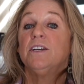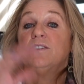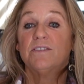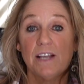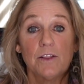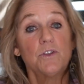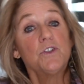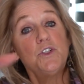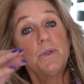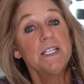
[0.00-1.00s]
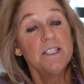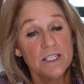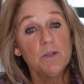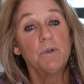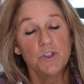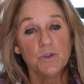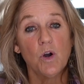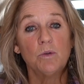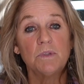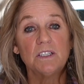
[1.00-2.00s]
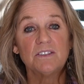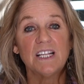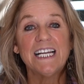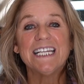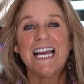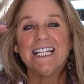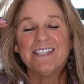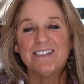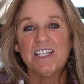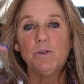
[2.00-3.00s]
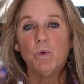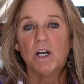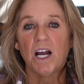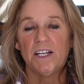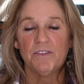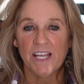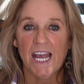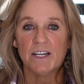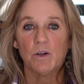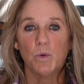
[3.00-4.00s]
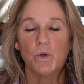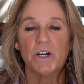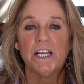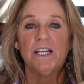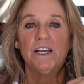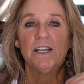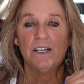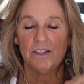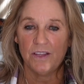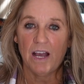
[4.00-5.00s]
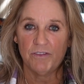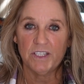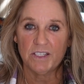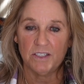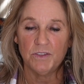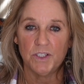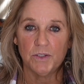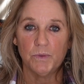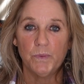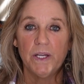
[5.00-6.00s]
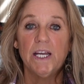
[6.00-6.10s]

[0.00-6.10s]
sellers, you can see what your home looks like and see what kind of category that fits into.